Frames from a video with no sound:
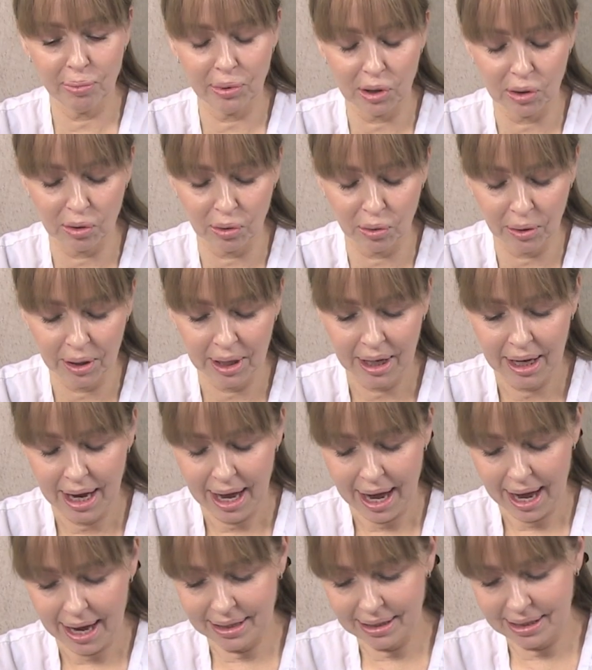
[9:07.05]
you
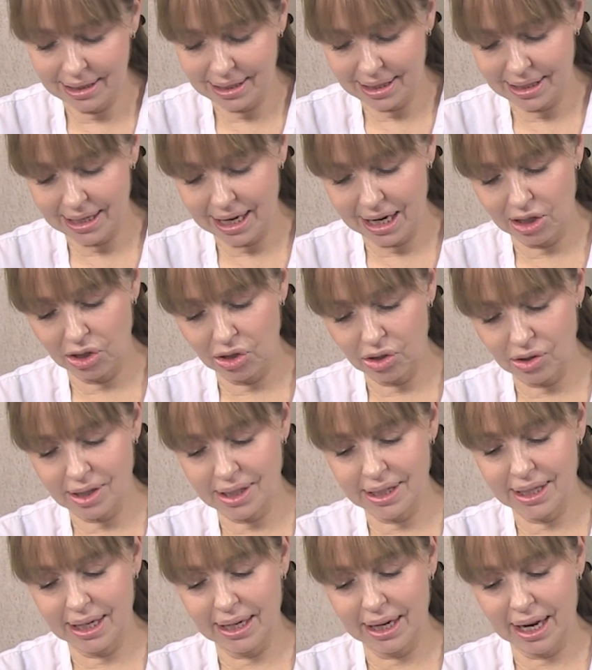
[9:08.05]
understand your
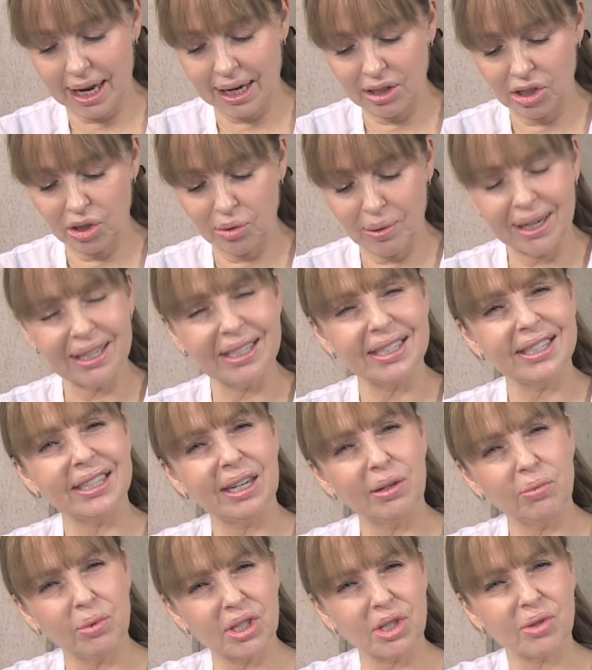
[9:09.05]
skin and to
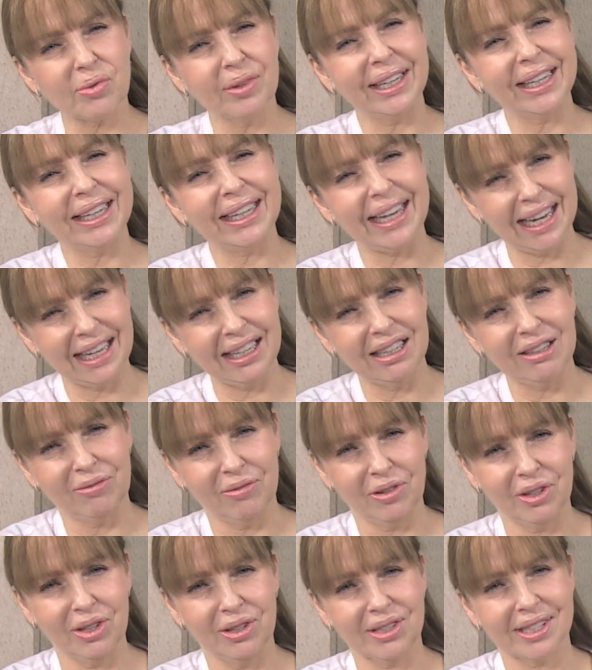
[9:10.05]
understand what's really needed
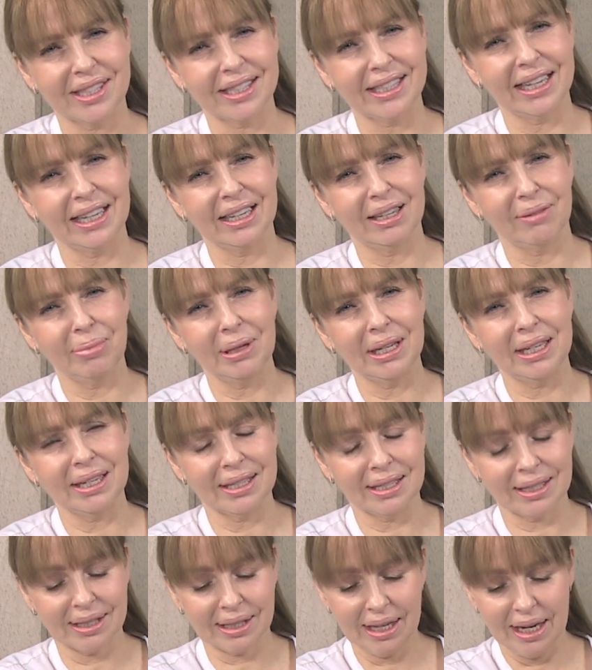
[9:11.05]
for your skin,
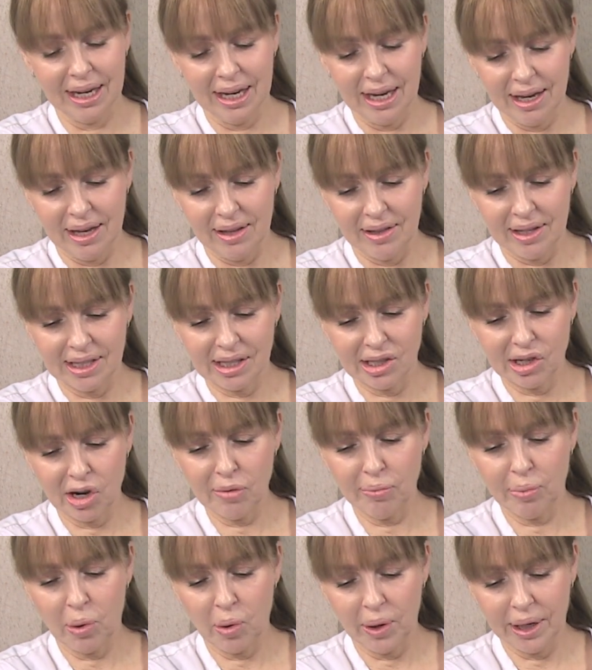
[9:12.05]
because there's
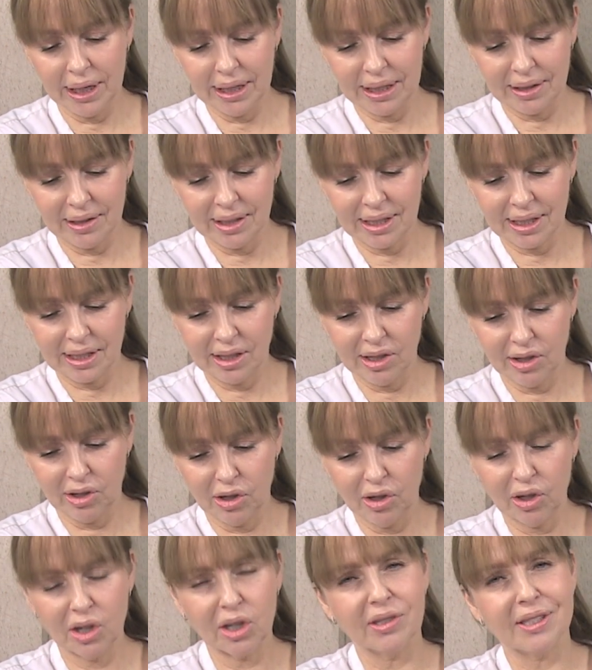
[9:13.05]
no point,
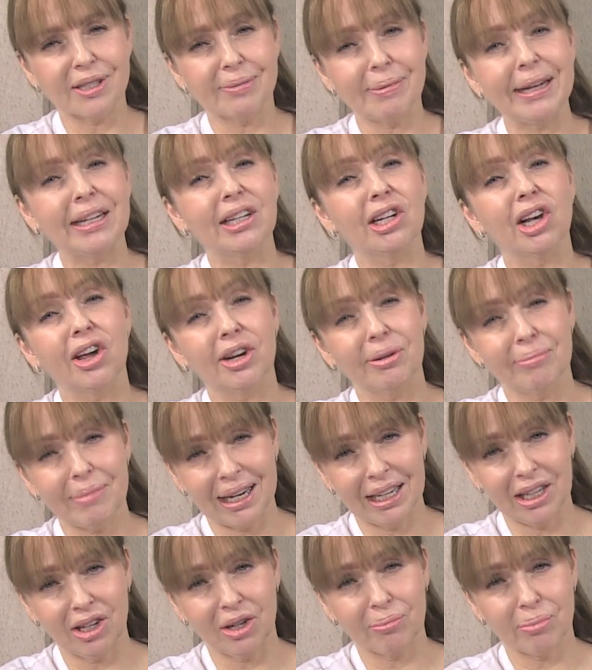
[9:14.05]
you can spend a lot of
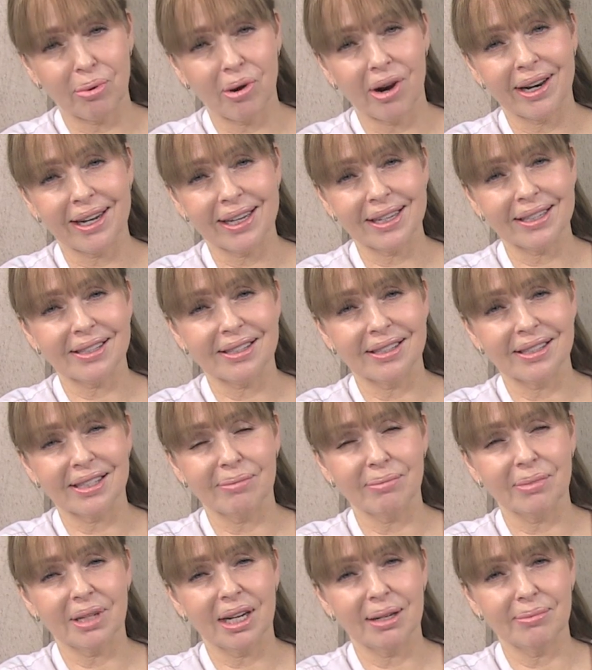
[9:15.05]
money on products and
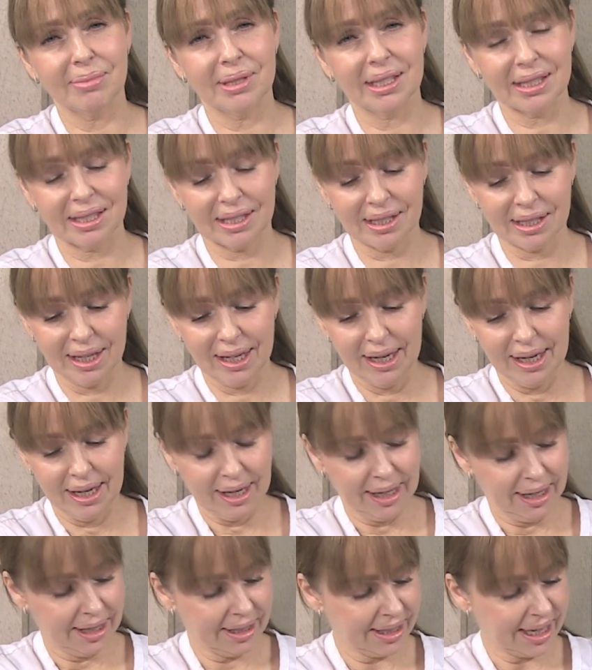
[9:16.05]
sometimes it's
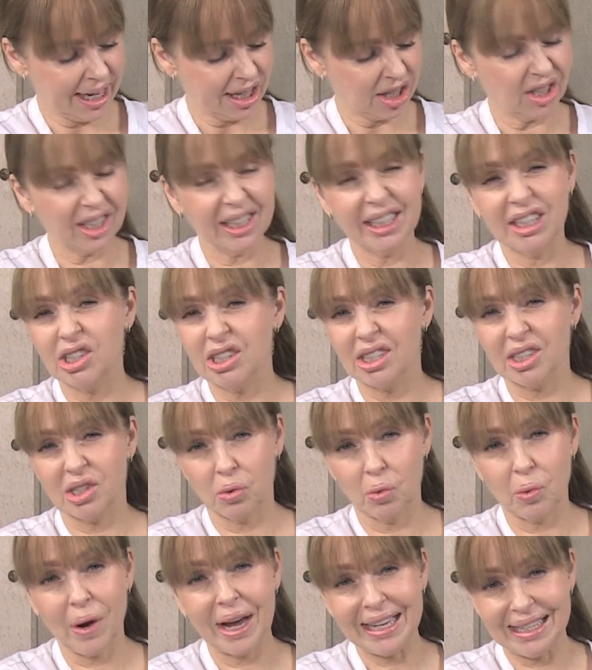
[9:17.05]
actually just
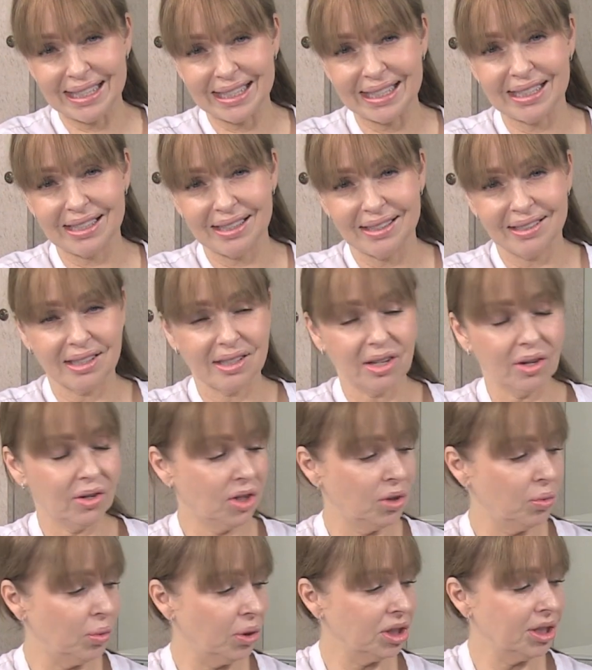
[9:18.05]
a waste. So
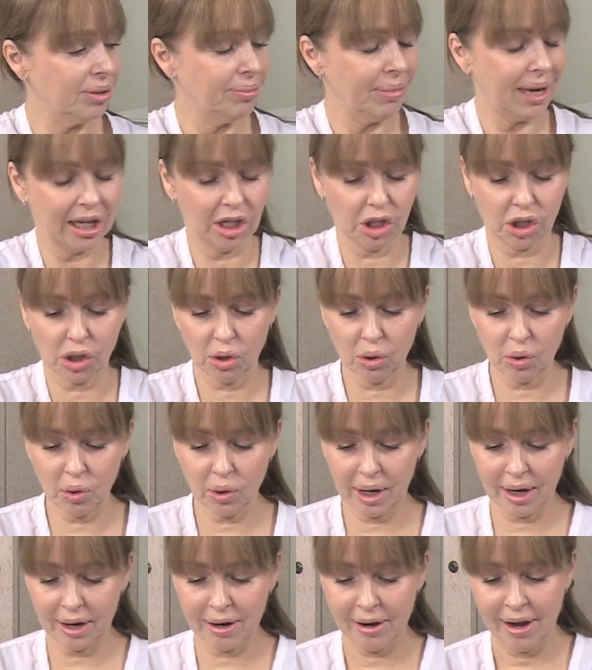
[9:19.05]
you want to make
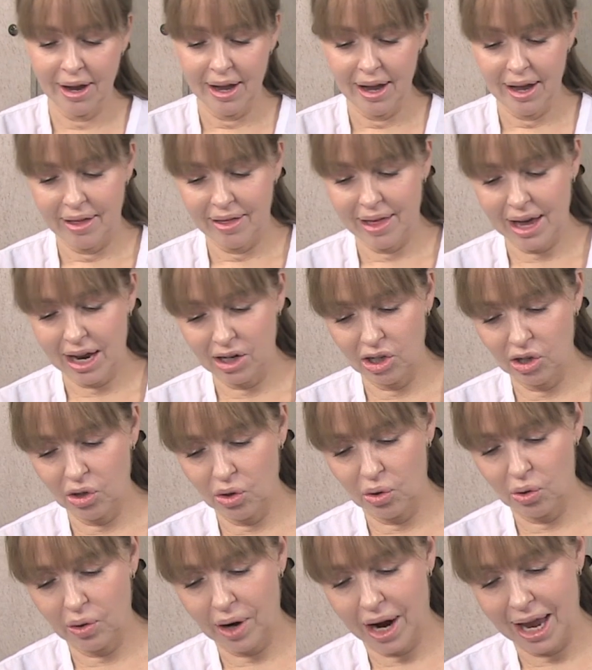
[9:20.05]
sure that
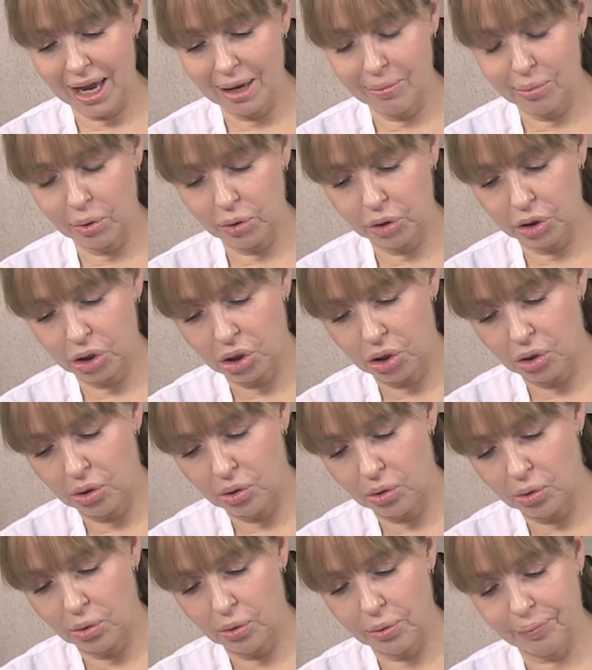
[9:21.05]
you're able
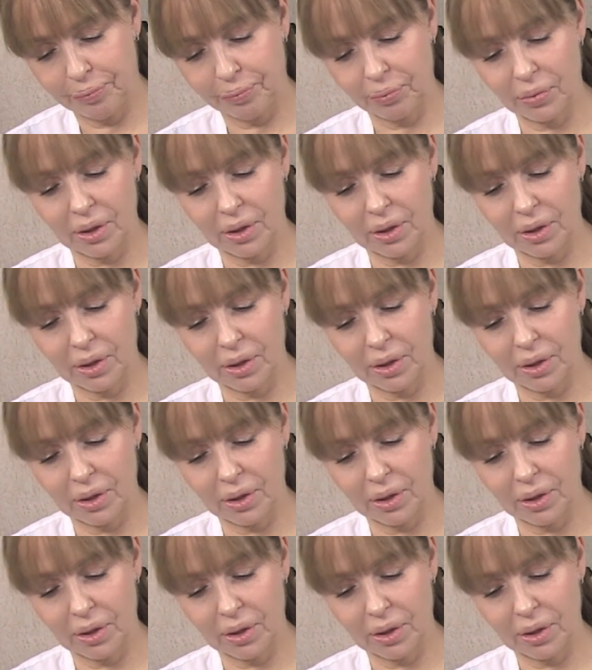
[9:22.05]
to